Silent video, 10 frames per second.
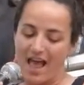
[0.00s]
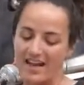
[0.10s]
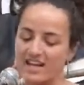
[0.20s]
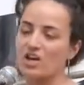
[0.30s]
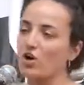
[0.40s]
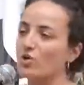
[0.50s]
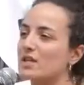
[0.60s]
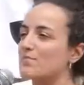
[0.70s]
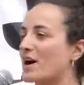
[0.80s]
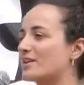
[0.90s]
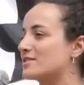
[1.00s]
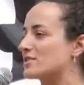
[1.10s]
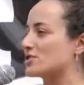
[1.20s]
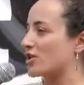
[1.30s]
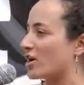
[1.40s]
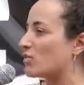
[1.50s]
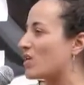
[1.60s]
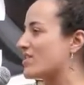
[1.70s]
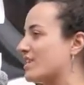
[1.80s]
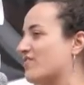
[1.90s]
Ending only parts of the drug
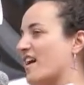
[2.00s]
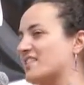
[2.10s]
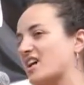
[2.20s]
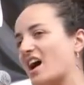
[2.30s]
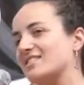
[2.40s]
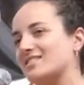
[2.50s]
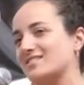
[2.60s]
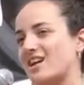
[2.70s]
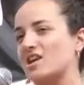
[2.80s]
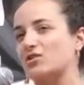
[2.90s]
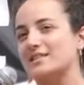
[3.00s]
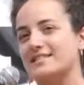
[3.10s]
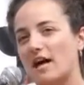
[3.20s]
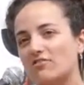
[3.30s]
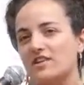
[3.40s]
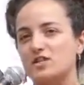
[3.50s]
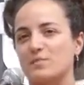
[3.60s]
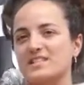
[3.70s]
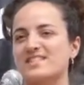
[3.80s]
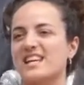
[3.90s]
war that affect us is not only selfish,
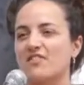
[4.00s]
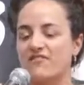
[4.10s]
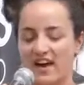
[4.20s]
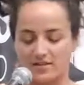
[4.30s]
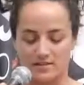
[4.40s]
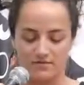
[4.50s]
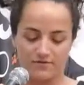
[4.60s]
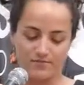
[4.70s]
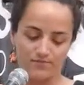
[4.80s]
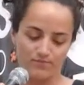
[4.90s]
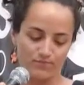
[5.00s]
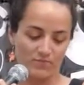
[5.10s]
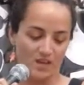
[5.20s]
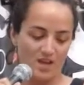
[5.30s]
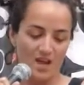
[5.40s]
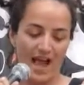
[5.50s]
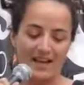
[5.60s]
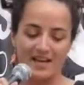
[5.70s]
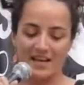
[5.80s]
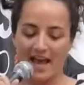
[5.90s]
but it's ineffective.
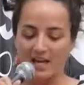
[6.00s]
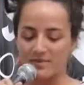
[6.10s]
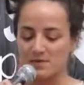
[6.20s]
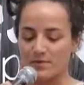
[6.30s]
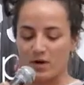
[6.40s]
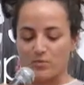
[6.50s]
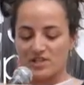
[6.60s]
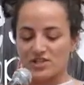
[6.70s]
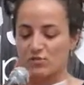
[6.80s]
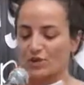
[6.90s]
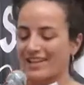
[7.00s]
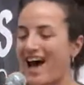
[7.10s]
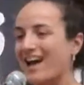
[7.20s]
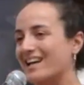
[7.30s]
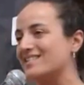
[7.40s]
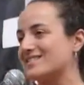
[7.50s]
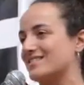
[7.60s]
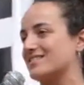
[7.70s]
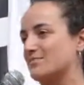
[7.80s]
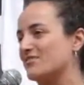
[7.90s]
Ending cannabis prohibition will not end the
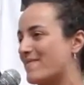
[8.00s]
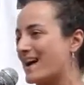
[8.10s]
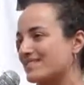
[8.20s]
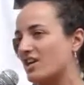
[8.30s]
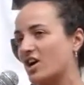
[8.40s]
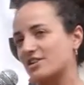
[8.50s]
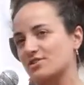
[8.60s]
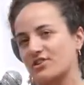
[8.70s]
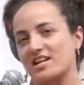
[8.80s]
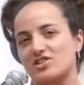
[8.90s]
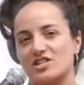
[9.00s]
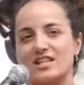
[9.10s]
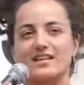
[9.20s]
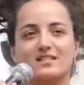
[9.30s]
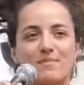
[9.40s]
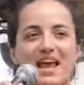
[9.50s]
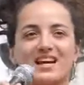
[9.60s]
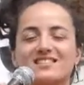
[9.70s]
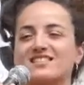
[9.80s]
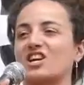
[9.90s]
system of mass incarceration that has
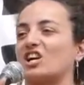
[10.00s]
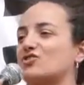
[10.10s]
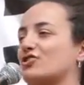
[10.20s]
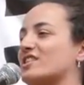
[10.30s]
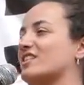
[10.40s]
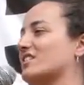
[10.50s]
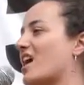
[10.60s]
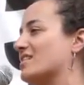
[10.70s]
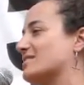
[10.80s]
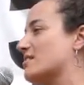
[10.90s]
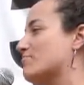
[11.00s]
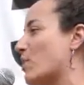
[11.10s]
made us the country that locks up